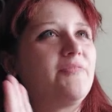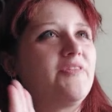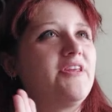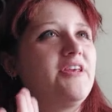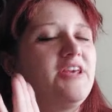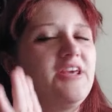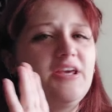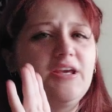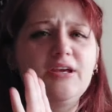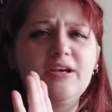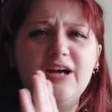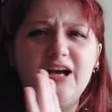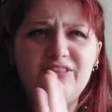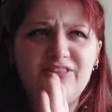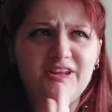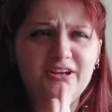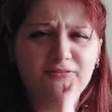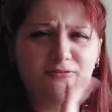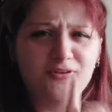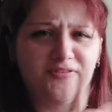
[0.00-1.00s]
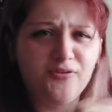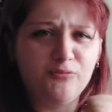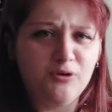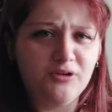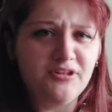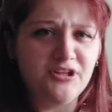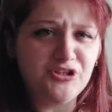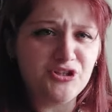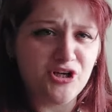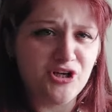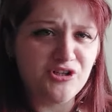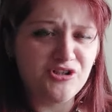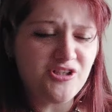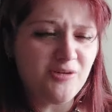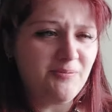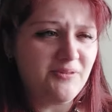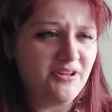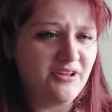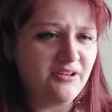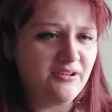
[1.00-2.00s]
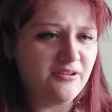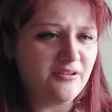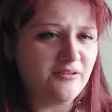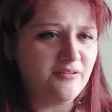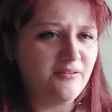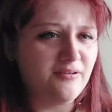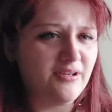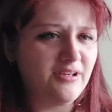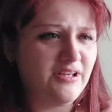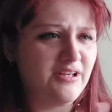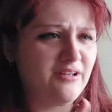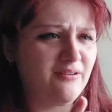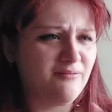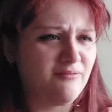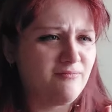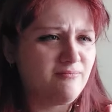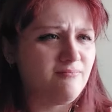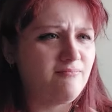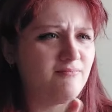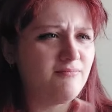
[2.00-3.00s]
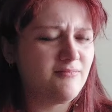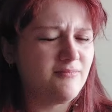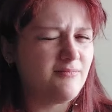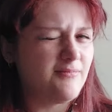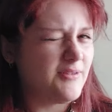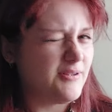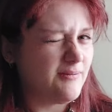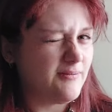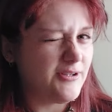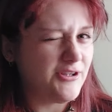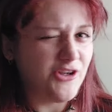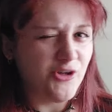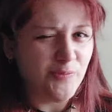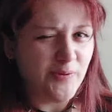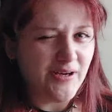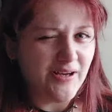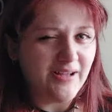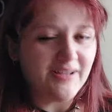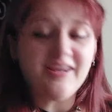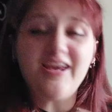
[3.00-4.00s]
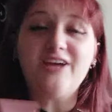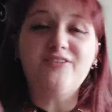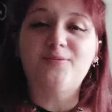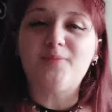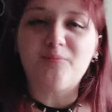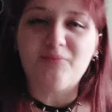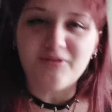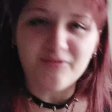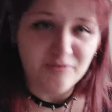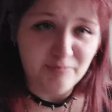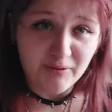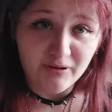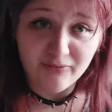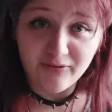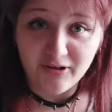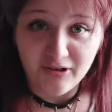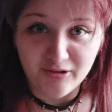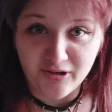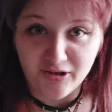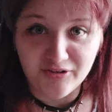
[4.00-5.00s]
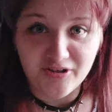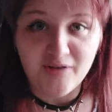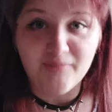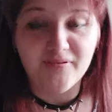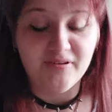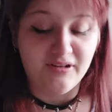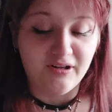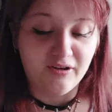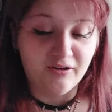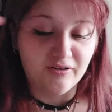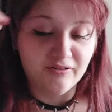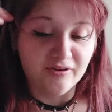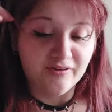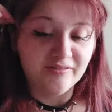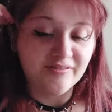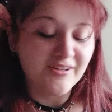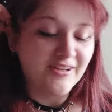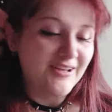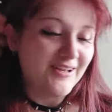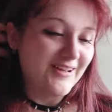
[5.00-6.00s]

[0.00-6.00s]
He, I think, was the one that charged up the hill in Cuba? Can't remember. It's been a very long time since I learned this.